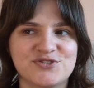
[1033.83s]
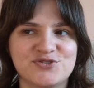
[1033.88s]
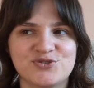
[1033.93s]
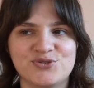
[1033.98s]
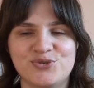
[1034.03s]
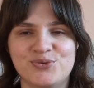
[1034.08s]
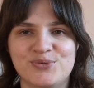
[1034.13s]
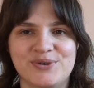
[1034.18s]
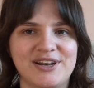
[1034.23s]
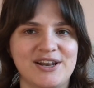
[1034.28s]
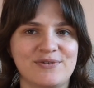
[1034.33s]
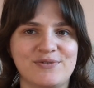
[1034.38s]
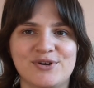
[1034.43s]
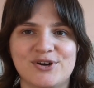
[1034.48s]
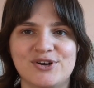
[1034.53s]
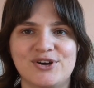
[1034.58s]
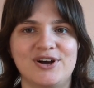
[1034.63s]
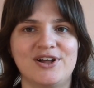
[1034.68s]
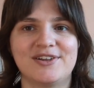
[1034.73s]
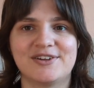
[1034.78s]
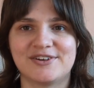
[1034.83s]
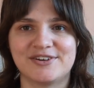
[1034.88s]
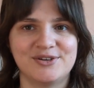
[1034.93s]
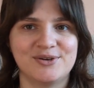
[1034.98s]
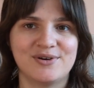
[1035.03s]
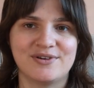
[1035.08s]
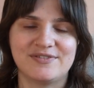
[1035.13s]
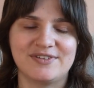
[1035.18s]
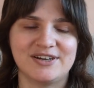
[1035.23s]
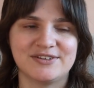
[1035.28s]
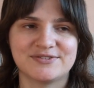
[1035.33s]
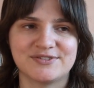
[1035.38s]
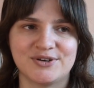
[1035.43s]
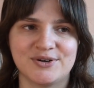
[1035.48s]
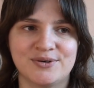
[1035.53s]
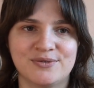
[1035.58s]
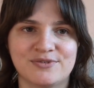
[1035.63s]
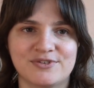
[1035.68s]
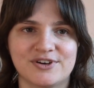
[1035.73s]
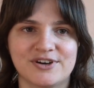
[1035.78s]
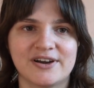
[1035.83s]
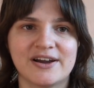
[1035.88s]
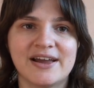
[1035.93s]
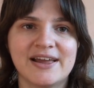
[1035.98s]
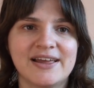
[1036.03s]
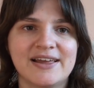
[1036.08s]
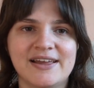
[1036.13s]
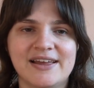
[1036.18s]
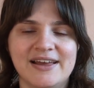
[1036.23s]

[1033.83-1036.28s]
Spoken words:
to whatever color you have left over